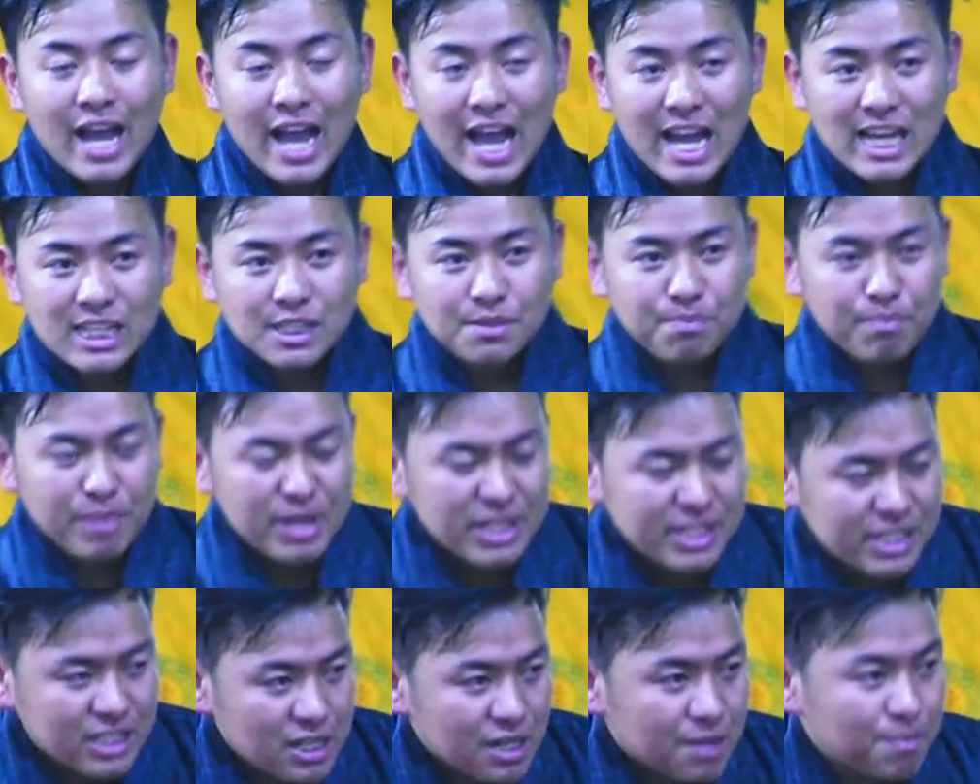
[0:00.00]
As
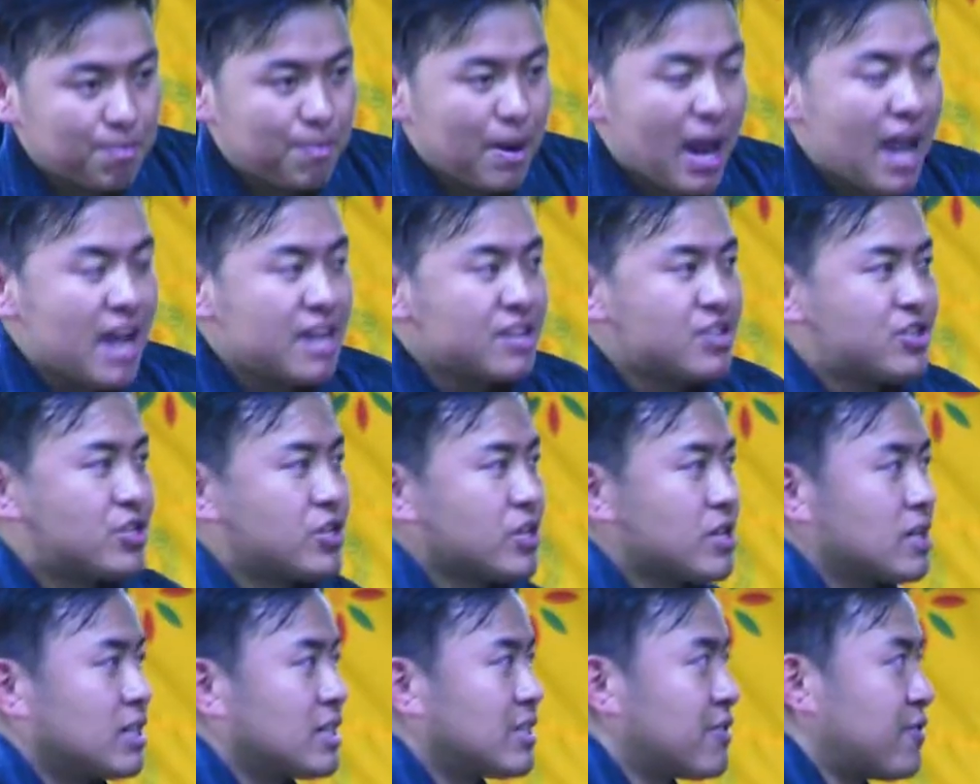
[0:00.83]
Mr.
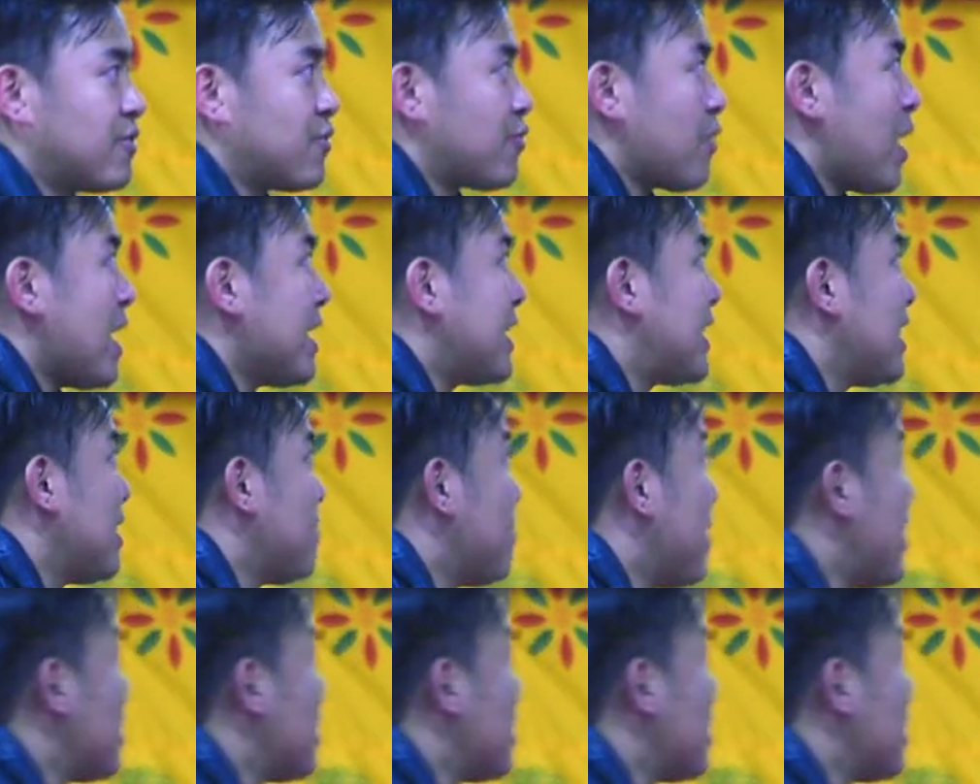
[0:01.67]
Blanchard rightly